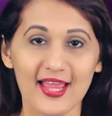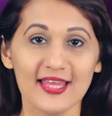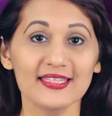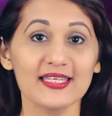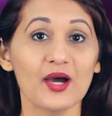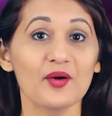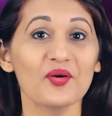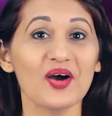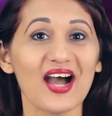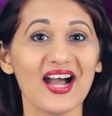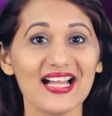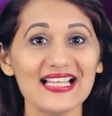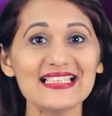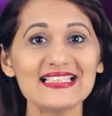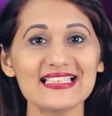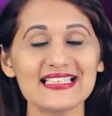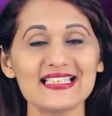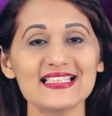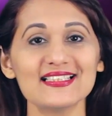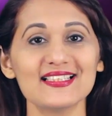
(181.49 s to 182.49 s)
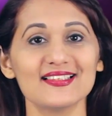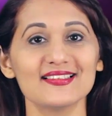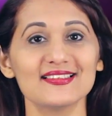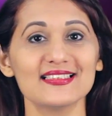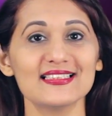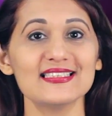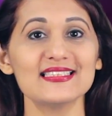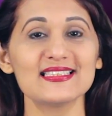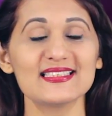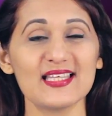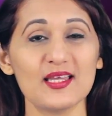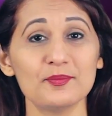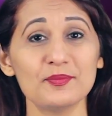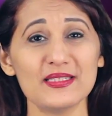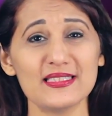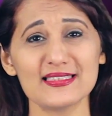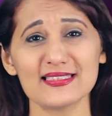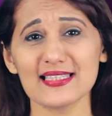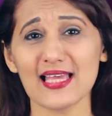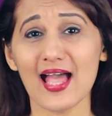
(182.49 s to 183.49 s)
Now, I think that this step
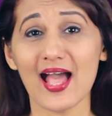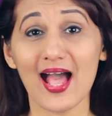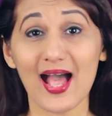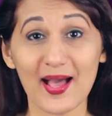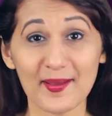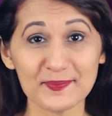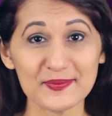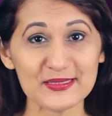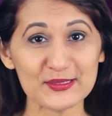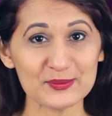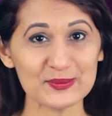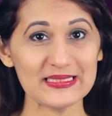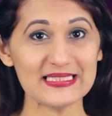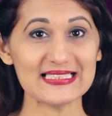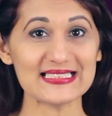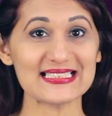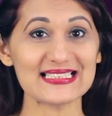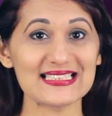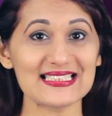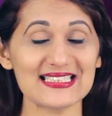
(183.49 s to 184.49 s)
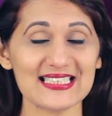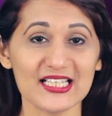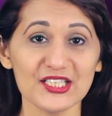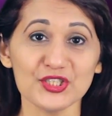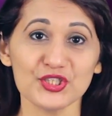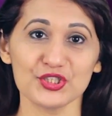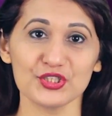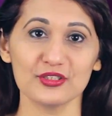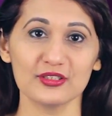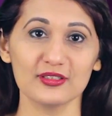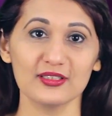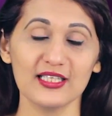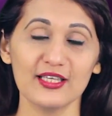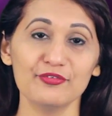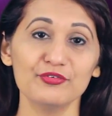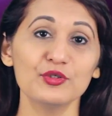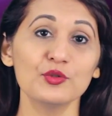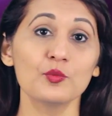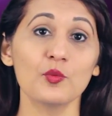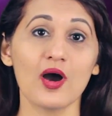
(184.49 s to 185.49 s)
is absolutely essential
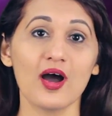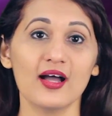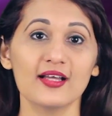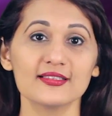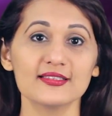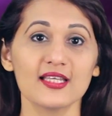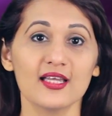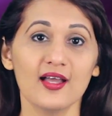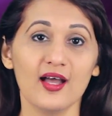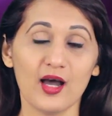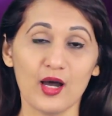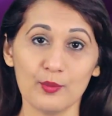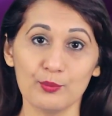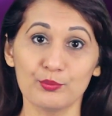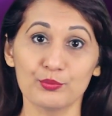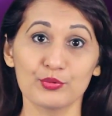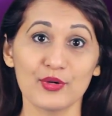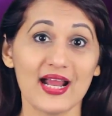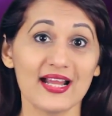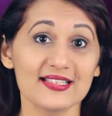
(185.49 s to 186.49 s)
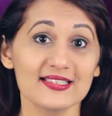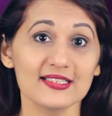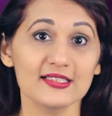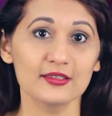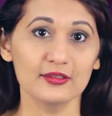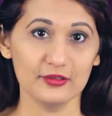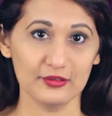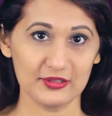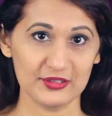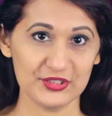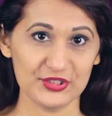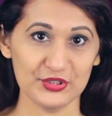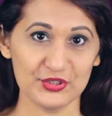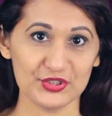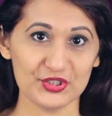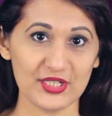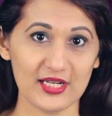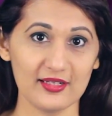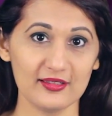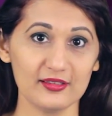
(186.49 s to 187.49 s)
if you want a branded look to your
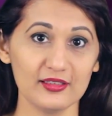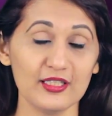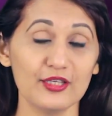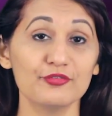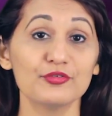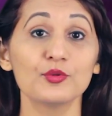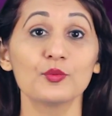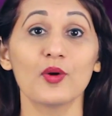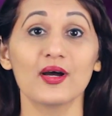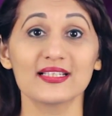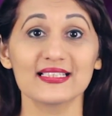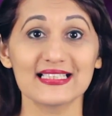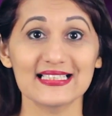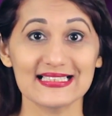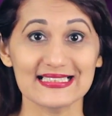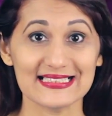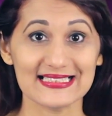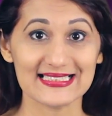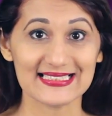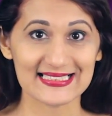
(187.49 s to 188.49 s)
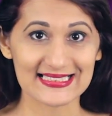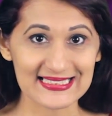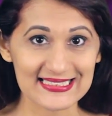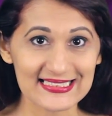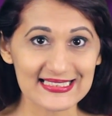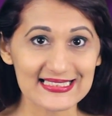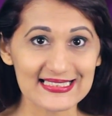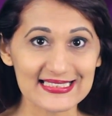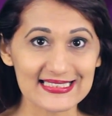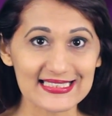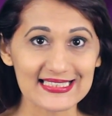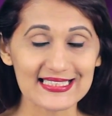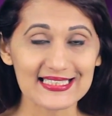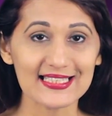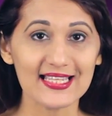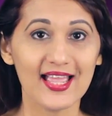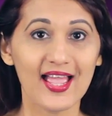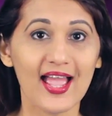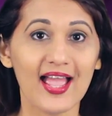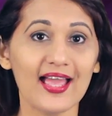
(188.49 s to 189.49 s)
channel, if you want consistency,
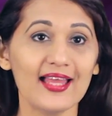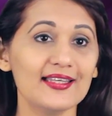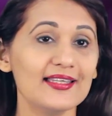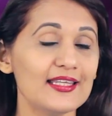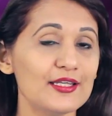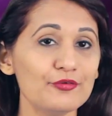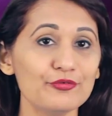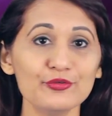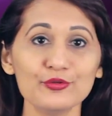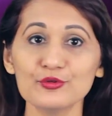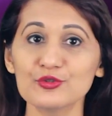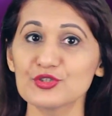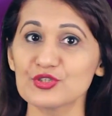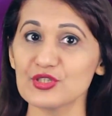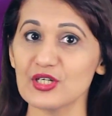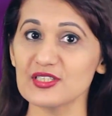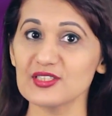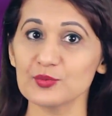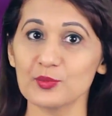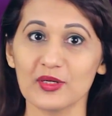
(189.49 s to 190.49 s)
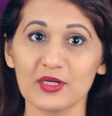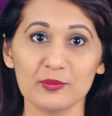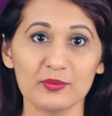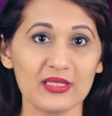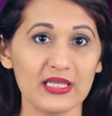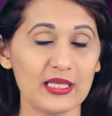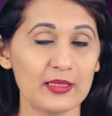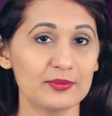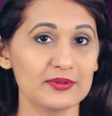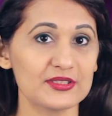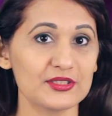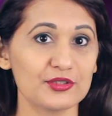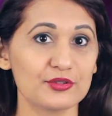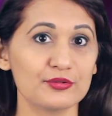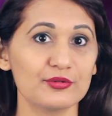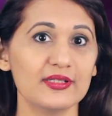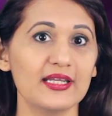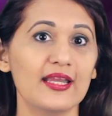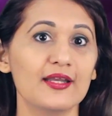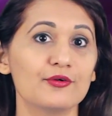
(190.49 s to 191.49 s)
and if you just want to be able to
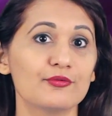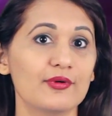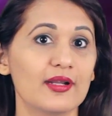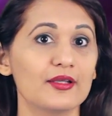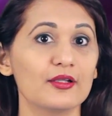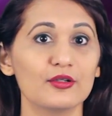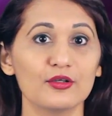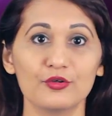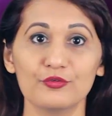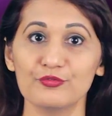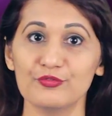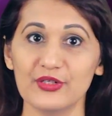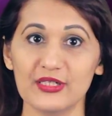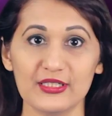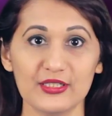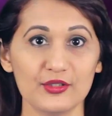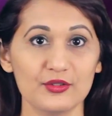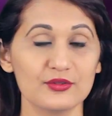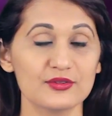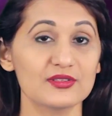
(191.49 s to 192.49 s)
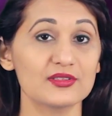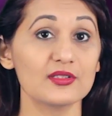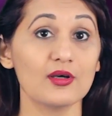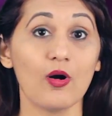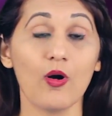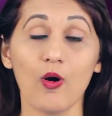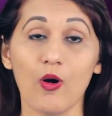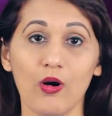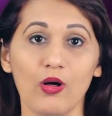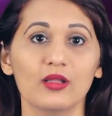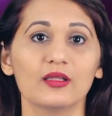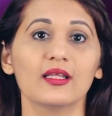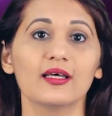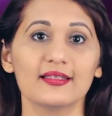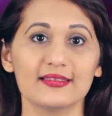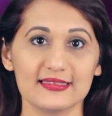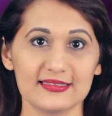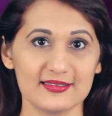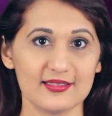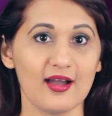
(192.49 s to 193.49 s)
create regular videos all
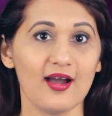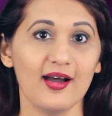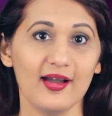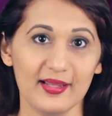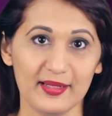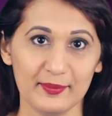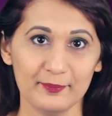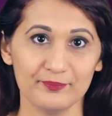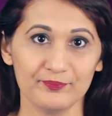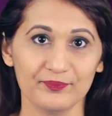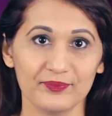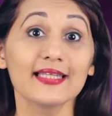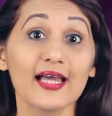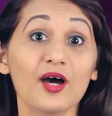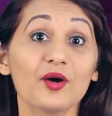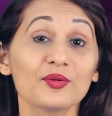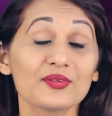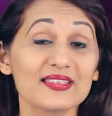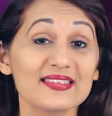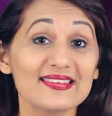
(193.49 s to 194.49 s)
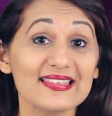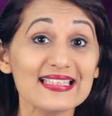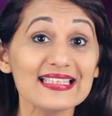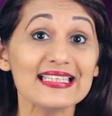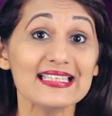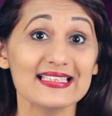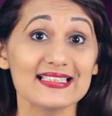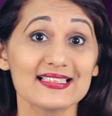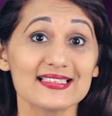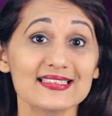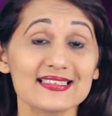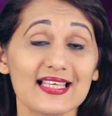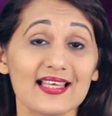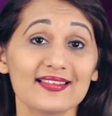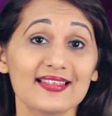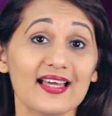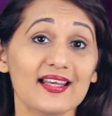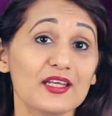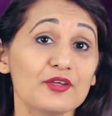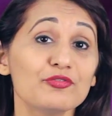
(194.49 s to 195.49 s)
the time. Now, the thing is
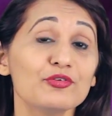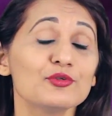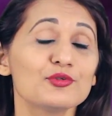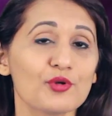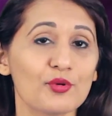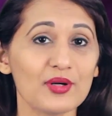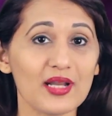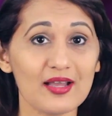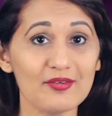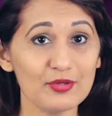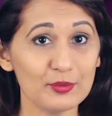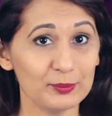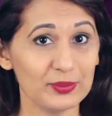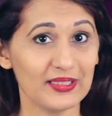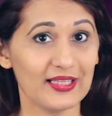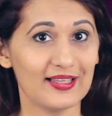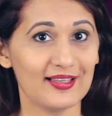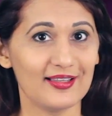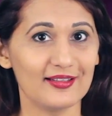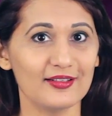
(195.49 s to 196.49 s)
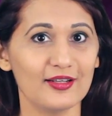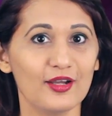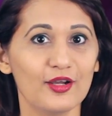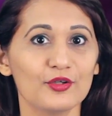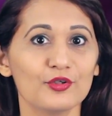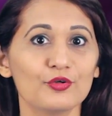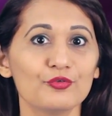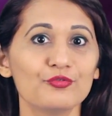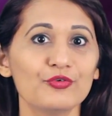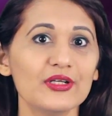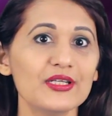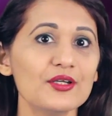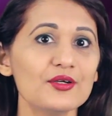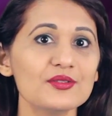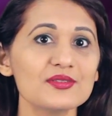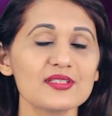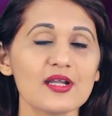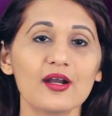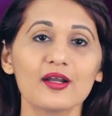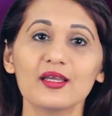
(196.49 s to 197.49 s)
that if you don't have a plan, your
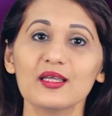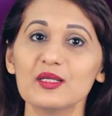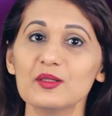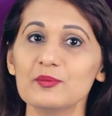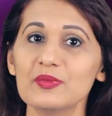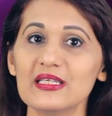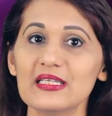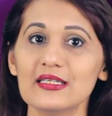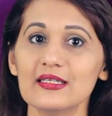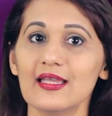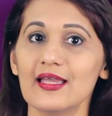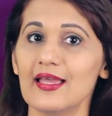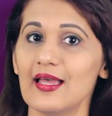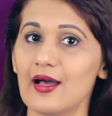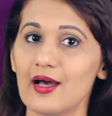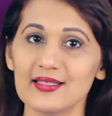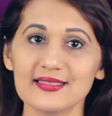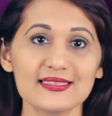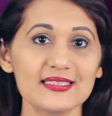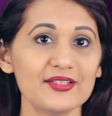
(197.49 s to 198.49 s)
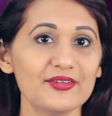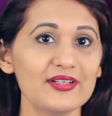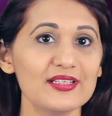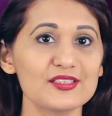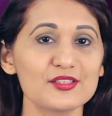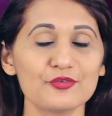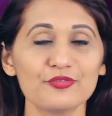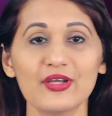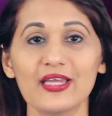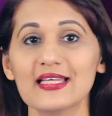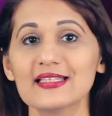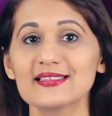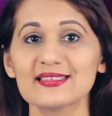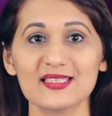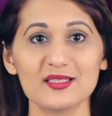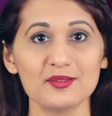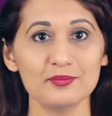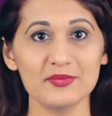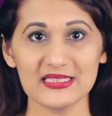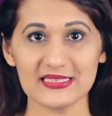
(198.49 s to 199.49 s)
videos are going to be a series of hits
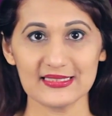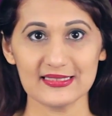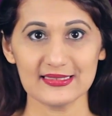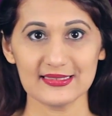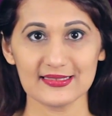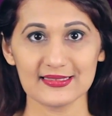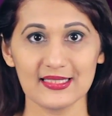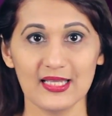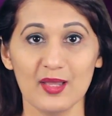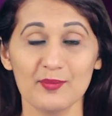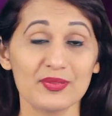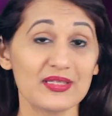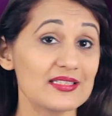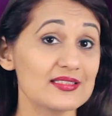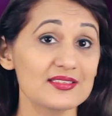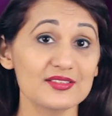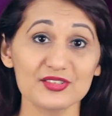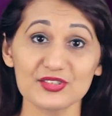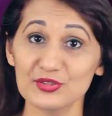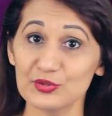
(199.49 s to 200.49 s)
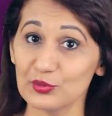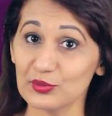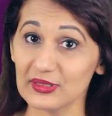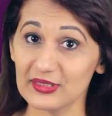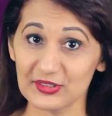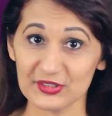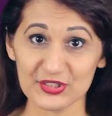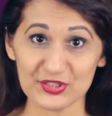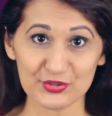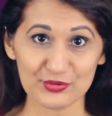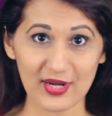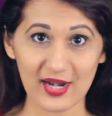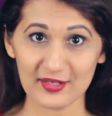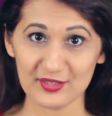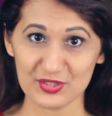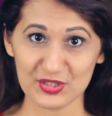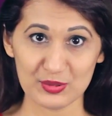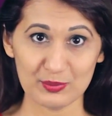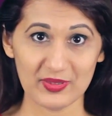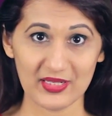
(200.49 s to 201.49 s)
and misses because there's no clear
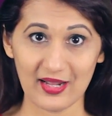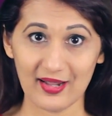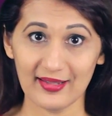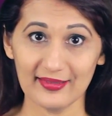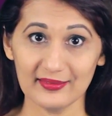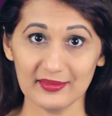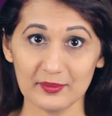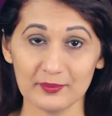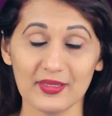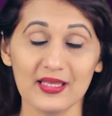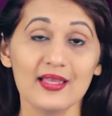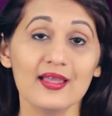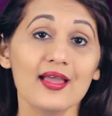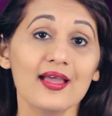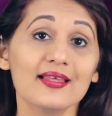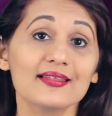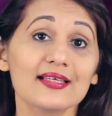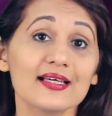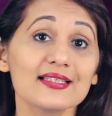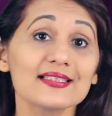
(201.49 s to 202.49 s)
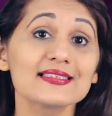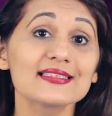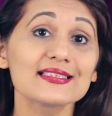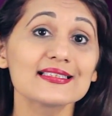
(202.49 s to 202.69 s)
strategy behind them. And that is